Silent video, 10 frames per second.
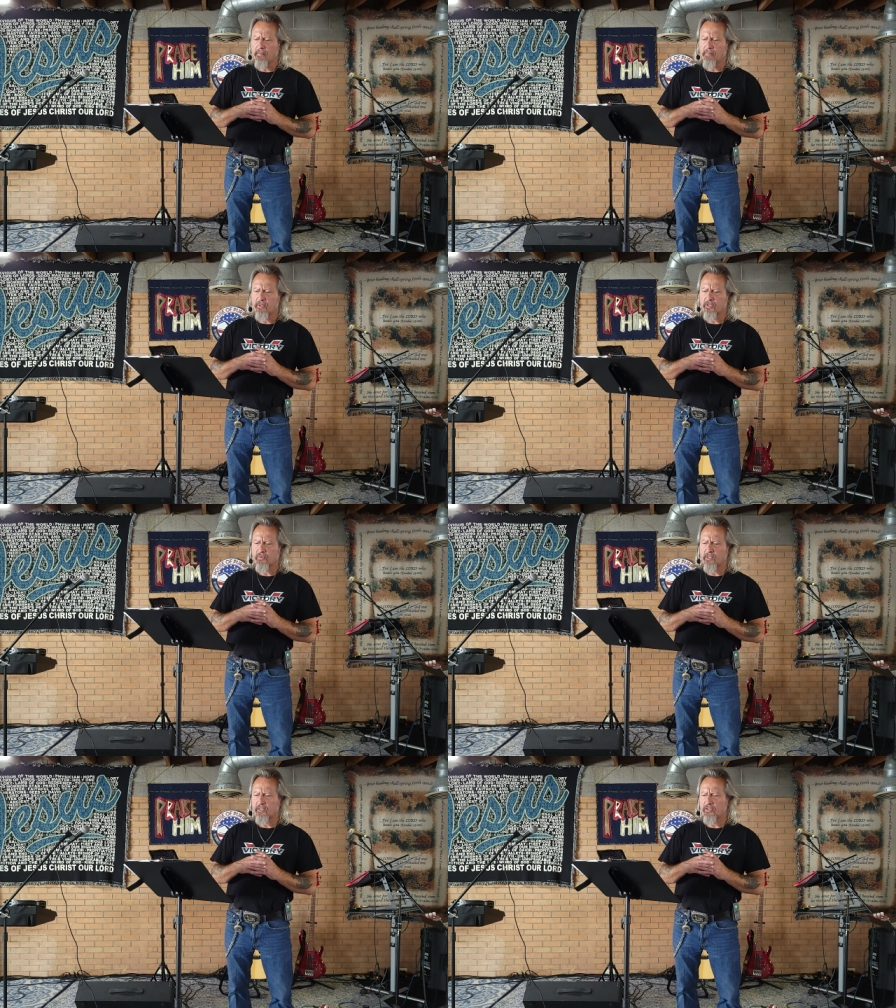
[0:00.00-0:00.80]
But
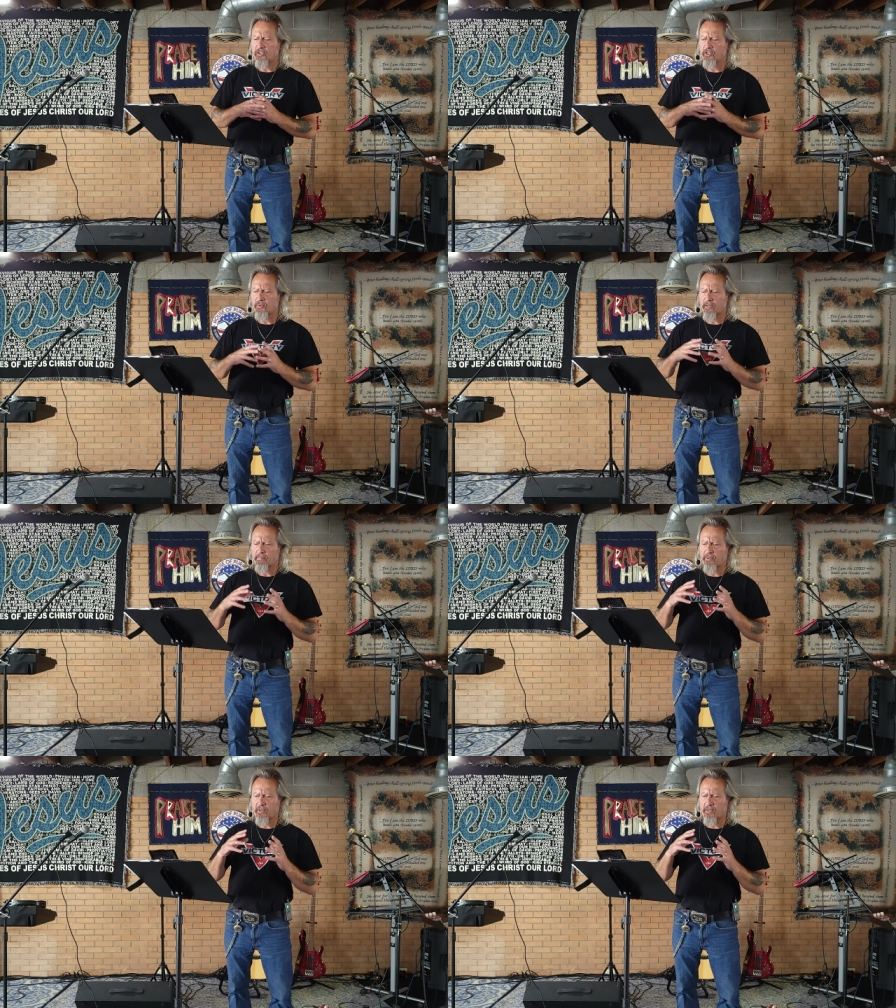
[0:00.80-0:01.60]
as we continue
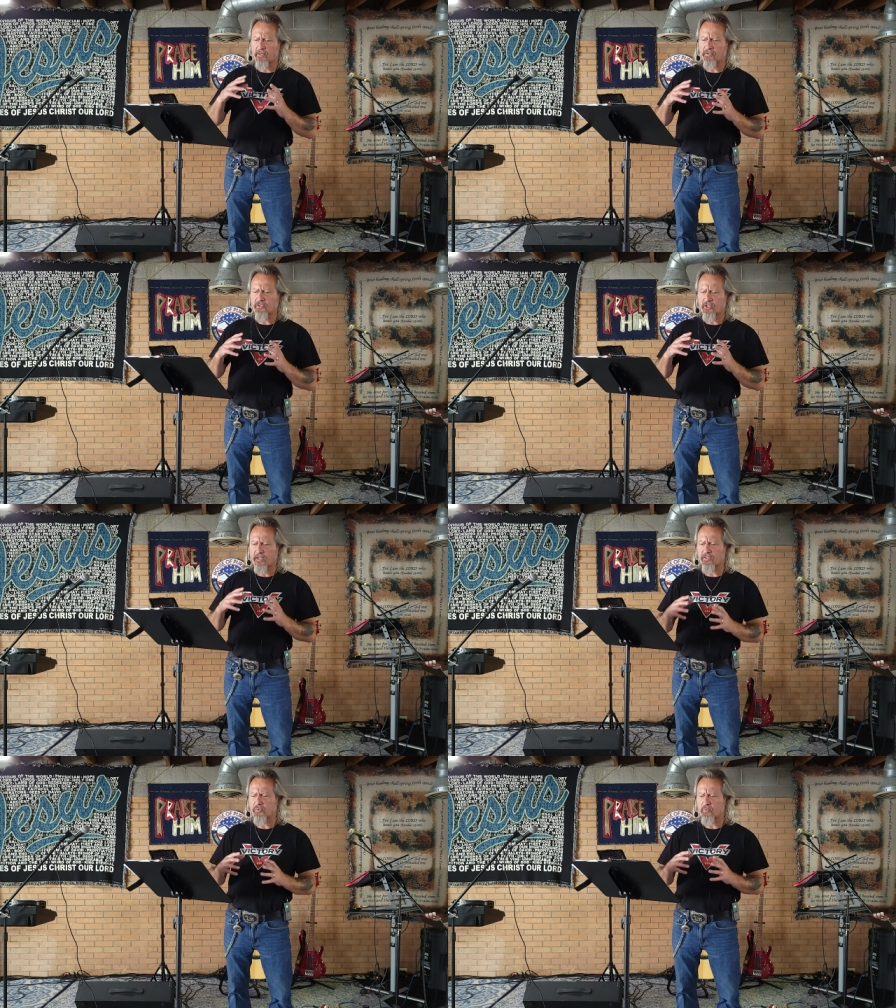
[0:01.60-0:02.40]
on, Paul
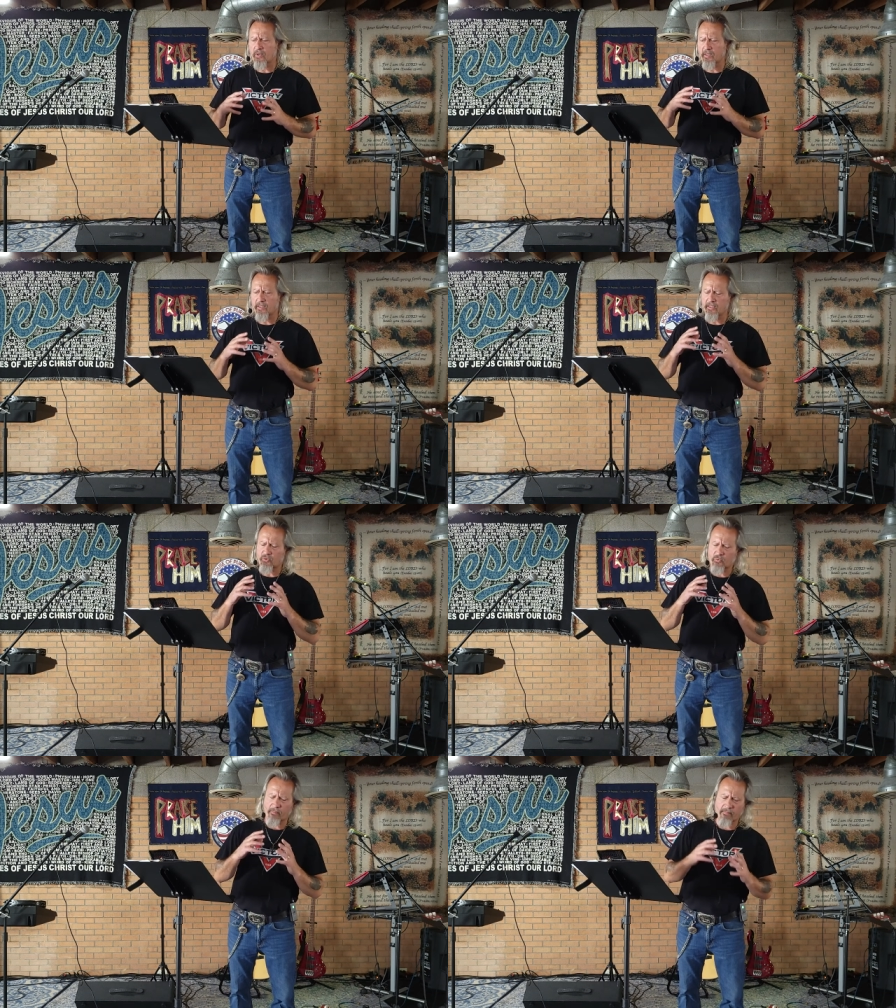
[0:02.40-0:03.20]
says what
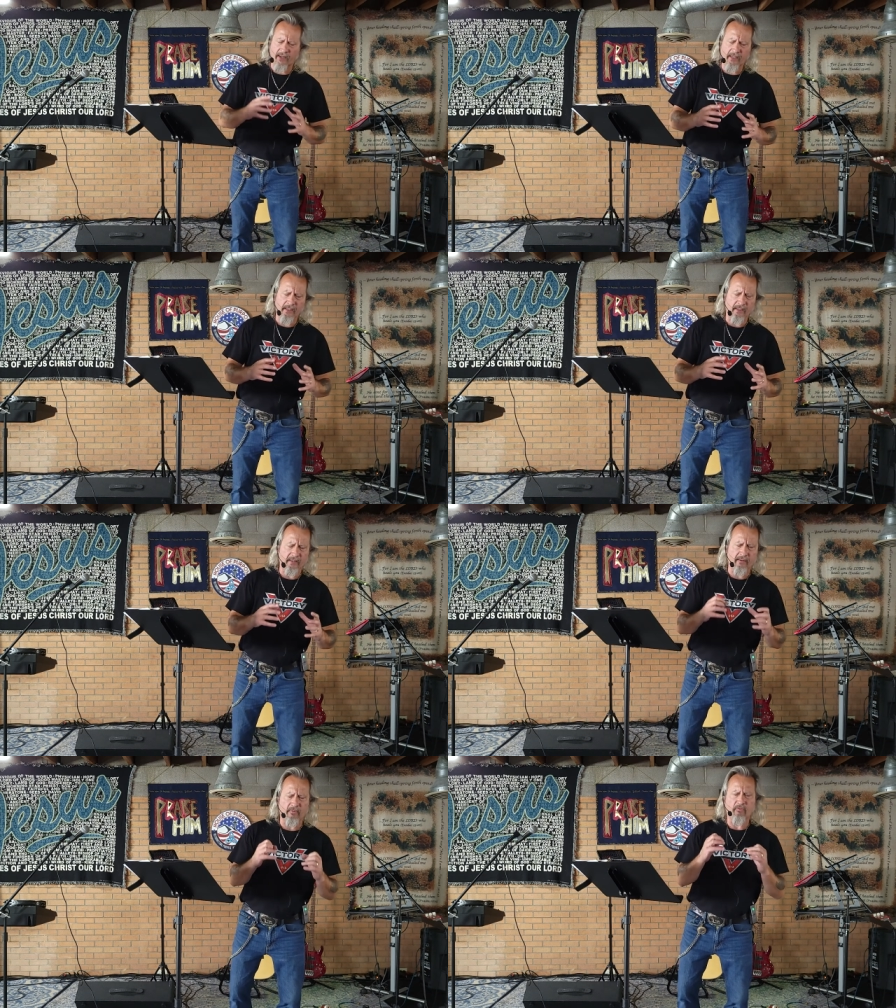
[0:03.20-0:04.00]
he's reminding
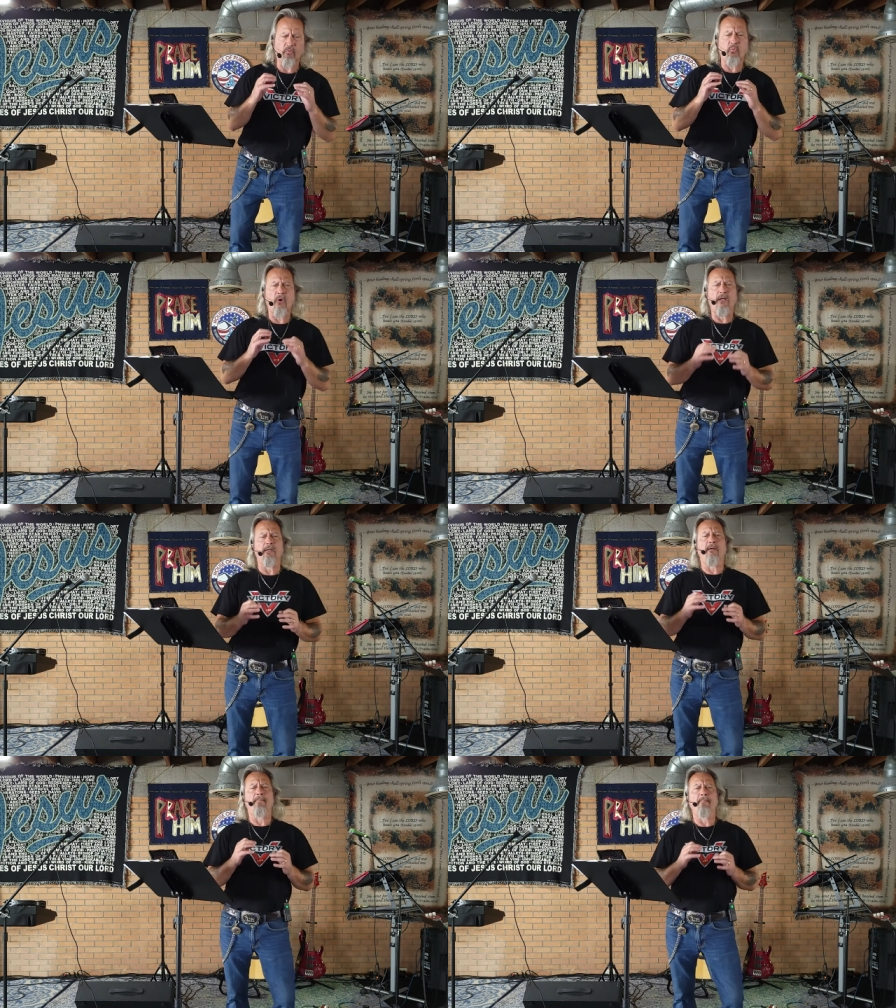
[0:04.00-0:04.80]
them of
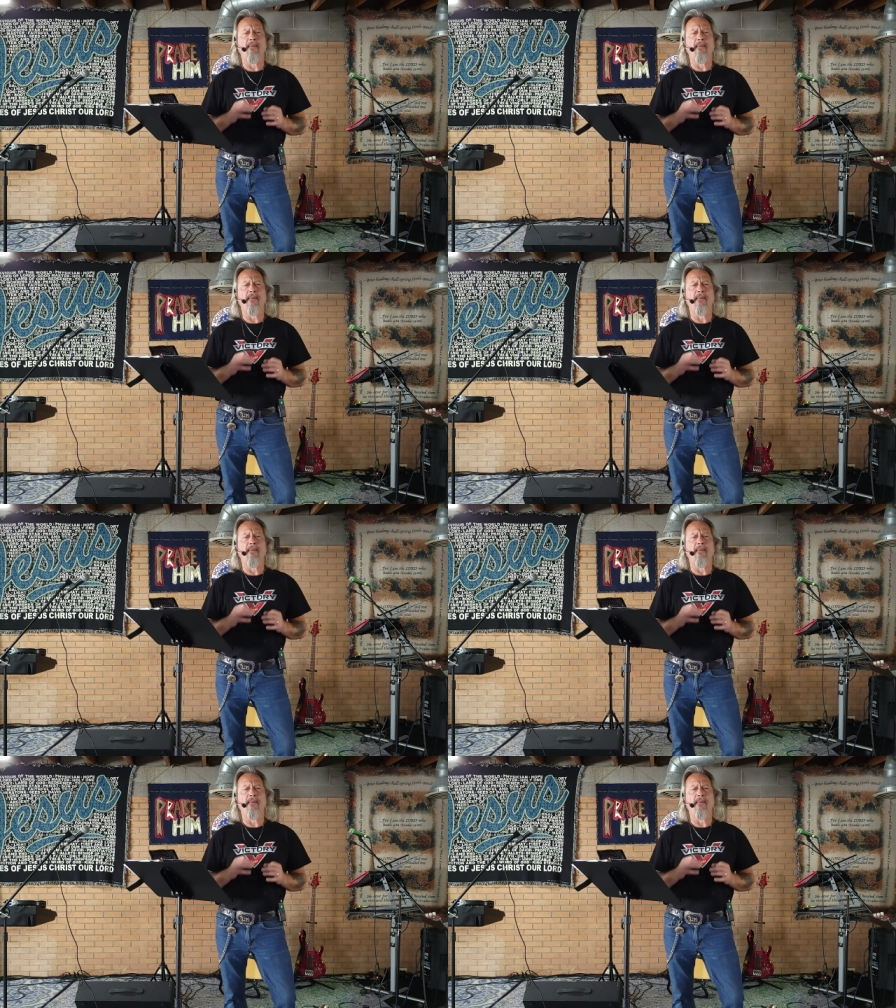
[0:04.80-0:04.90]
what